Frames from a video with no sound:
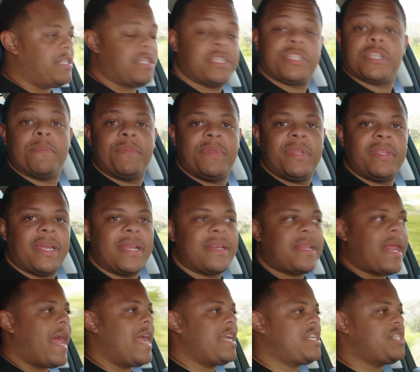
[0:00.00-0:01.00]
into something
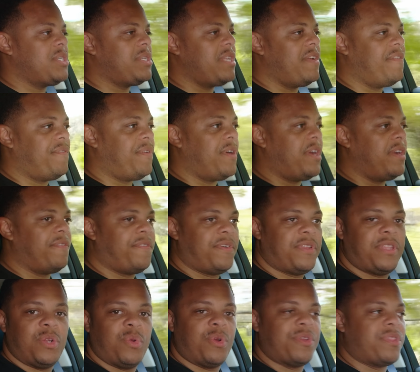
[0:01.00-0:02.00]
that's actually fun for
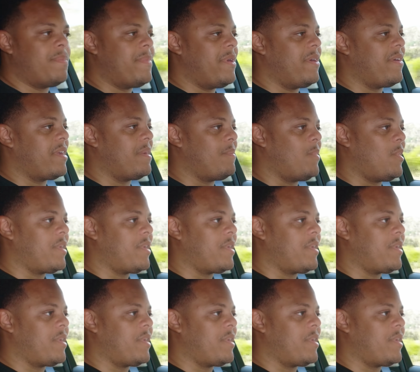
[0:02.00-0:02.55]
the North American